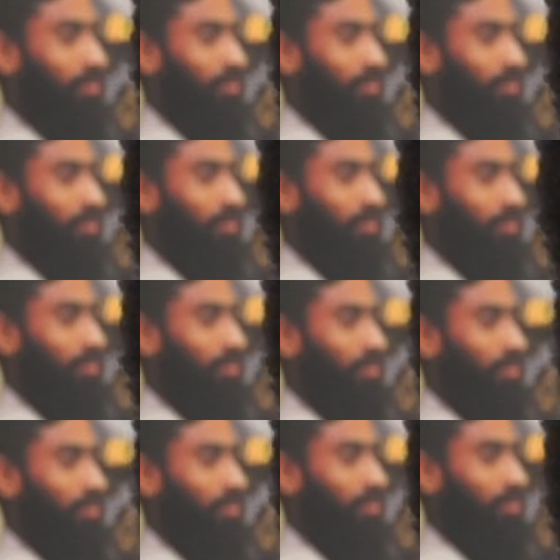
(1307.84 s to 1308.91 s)

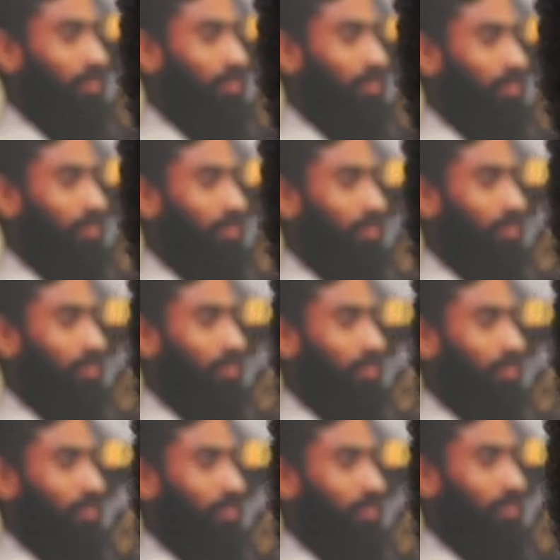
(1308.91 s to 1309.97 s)

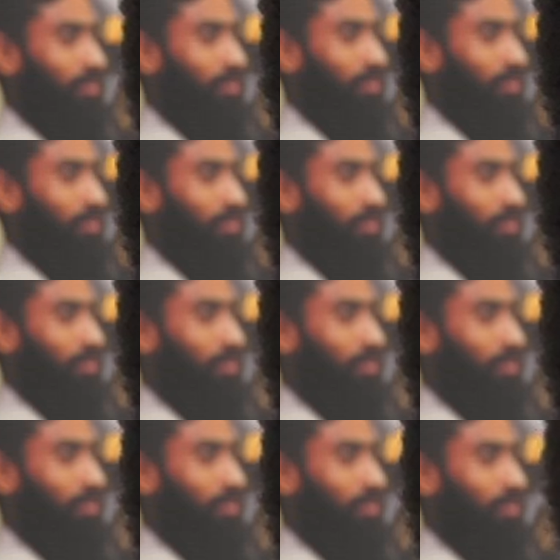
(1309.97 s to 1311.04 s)

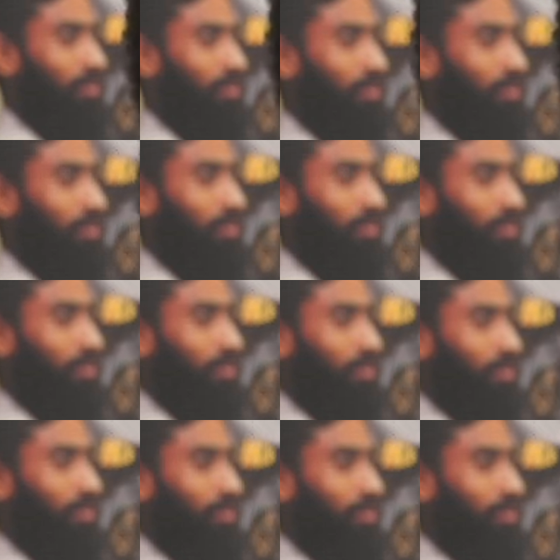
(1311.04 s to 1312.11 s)

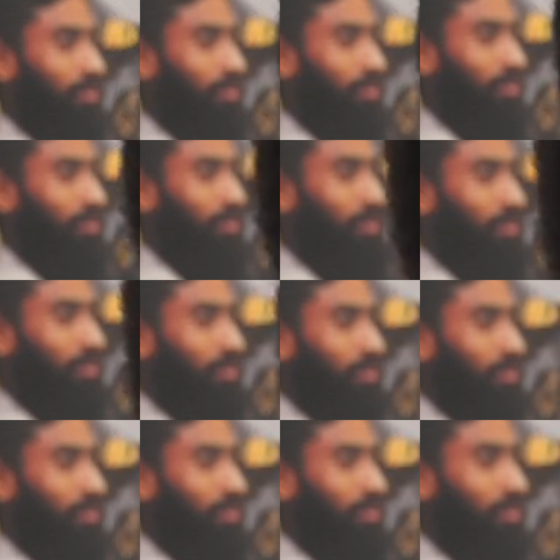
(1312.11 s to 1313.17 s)

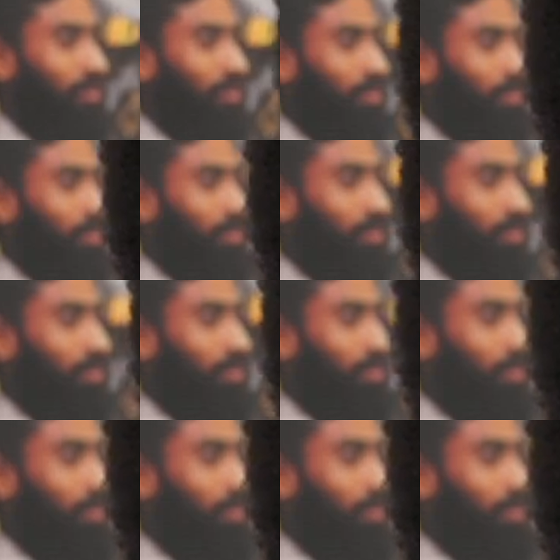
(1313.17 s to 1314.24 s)

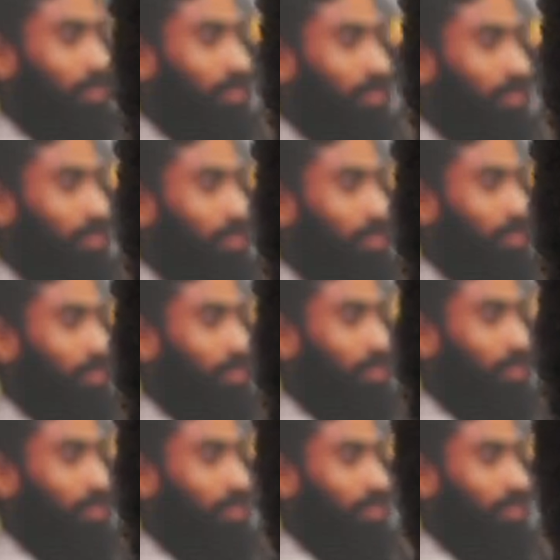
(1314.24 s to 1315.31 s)

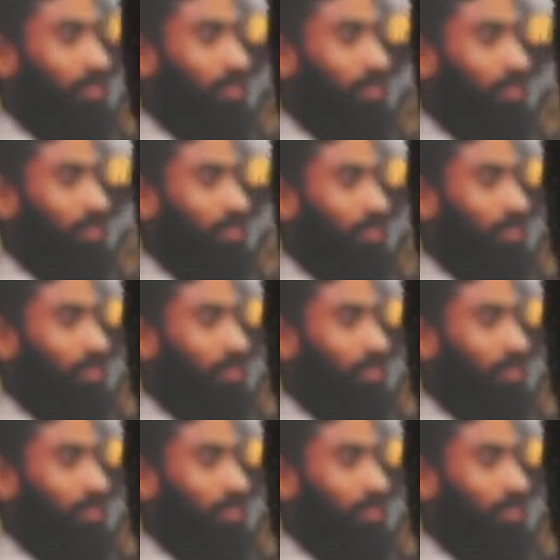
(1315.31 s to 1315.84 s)
(silent)